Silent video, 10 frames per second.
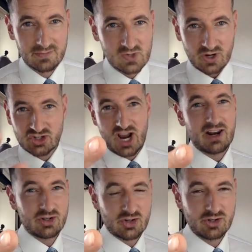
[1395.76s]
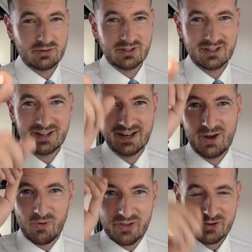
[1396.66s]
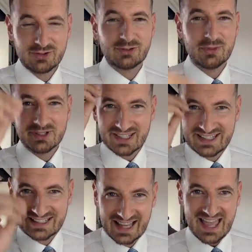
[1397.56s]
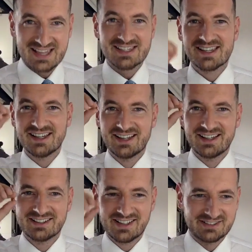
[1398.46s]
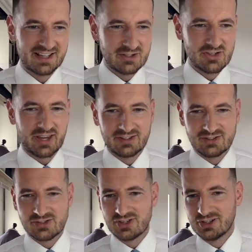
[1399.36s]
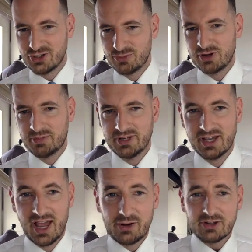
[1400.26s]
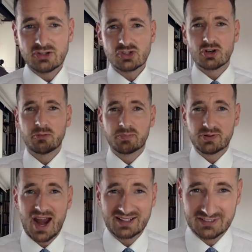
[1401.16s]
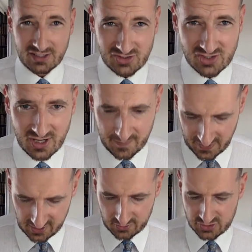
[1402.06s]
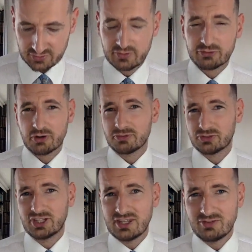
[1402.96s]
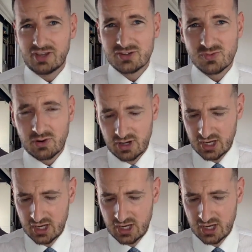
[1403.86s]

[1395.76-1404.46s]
So I challenge you whether you can do it in less than 10 seconds. You will be. And you can just sort of practice, you know, sort of in front of TV as well.